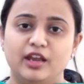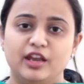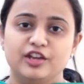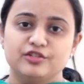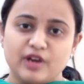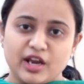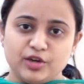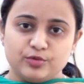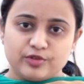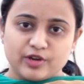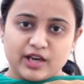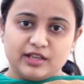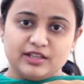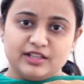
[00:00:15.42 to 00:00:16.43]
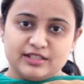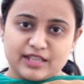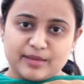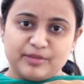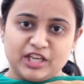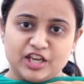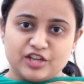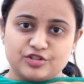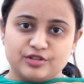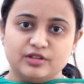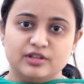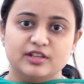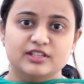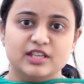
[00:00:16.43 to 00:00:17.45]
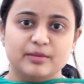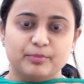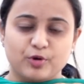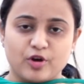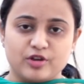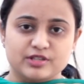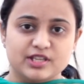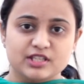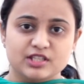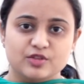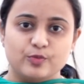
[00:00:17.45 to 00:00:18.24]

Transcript: Intrauterine insemination is a process